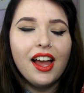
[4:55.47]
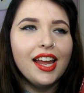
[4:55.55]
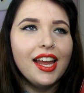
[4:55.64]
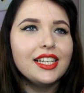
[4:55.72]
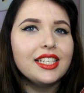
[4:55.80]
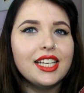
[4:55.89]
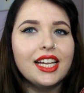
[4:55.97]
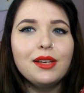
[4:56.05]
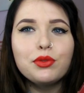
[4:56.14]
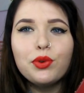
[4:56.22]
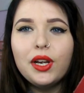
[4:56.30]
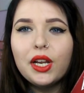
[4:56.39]
It
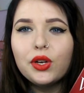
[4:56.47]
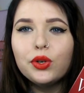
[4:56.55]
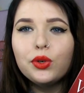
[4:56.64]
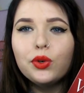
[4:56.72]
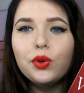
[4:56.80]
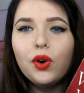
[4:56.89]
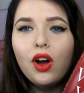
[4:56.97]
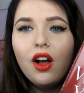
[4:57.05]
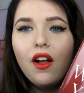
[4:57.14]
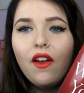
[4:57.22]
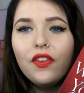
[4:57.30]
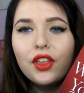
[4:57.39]
seems really cool.
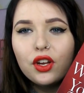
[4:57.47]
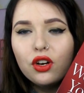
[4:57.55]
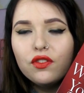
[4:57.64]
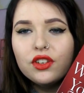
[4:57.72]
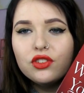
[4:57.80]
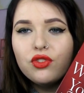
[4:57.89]
The cover's